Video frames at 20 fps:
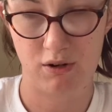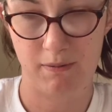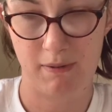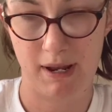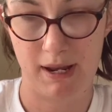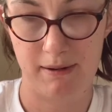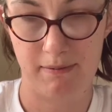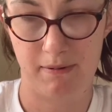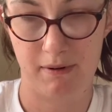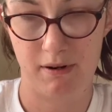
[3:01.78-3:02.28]

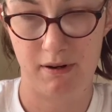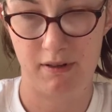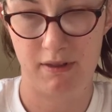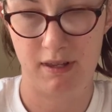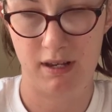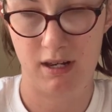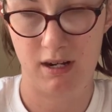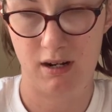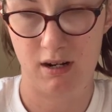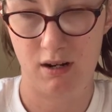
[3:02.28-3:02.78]
paper and
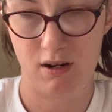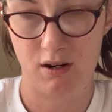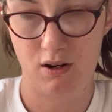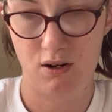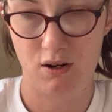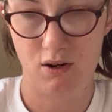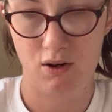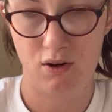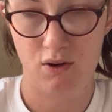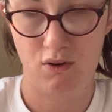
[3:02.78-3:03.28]
then
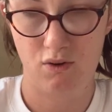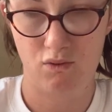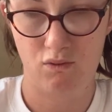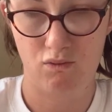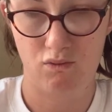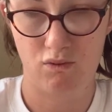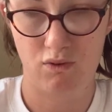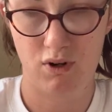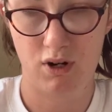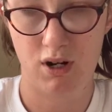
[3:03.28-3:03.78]

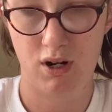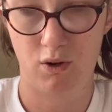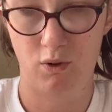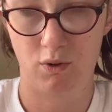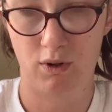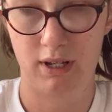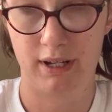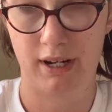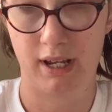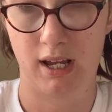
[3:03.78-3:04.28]

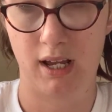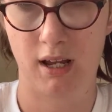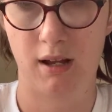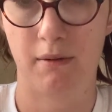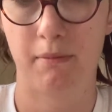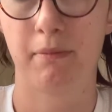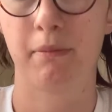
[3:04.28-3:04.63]
roll it up